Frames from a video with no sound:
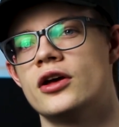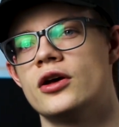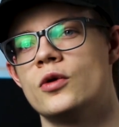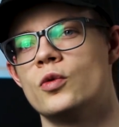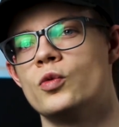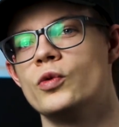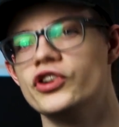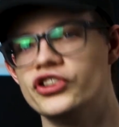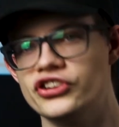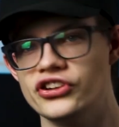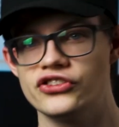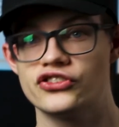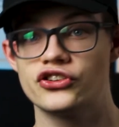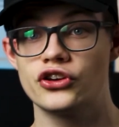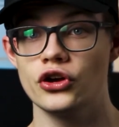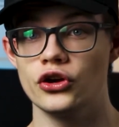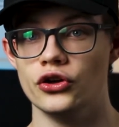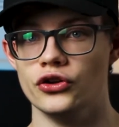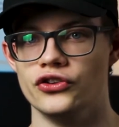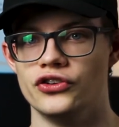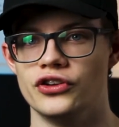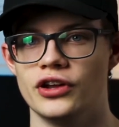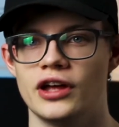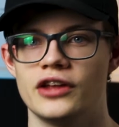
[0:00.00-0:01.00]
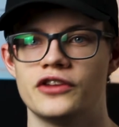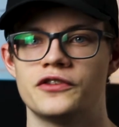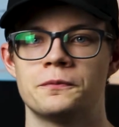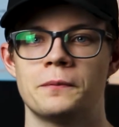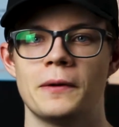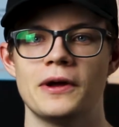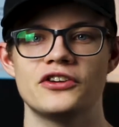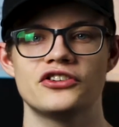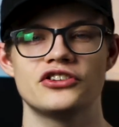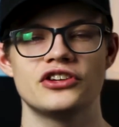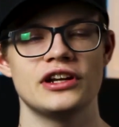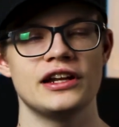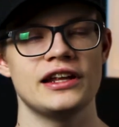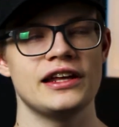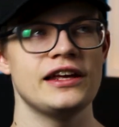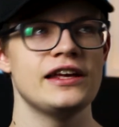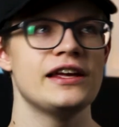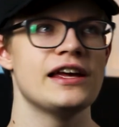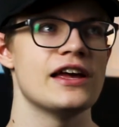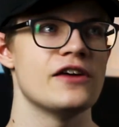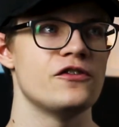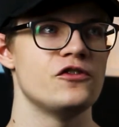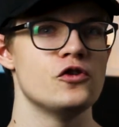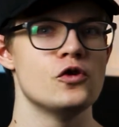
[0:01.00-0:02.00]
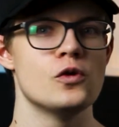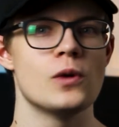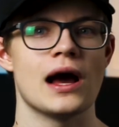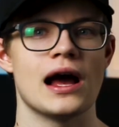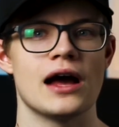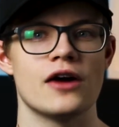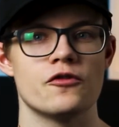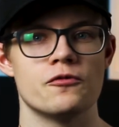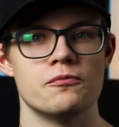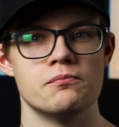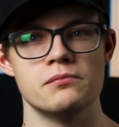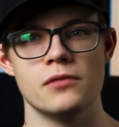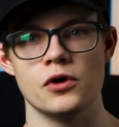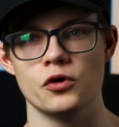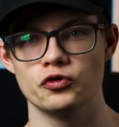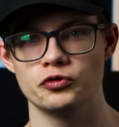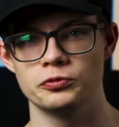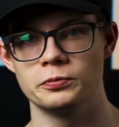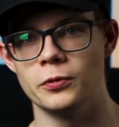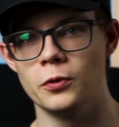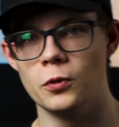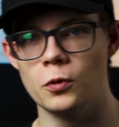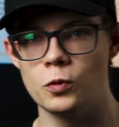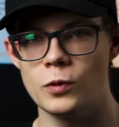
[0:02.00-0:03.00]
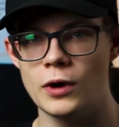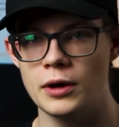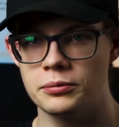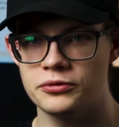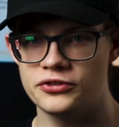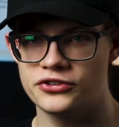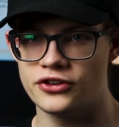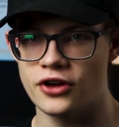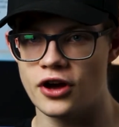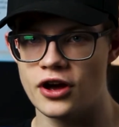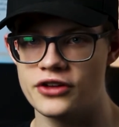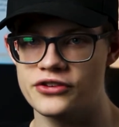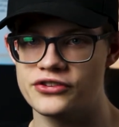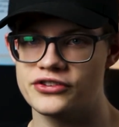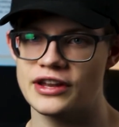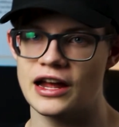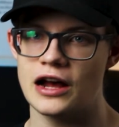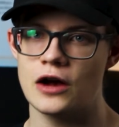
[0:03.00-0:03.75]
which is good, especially if you have multiple websites.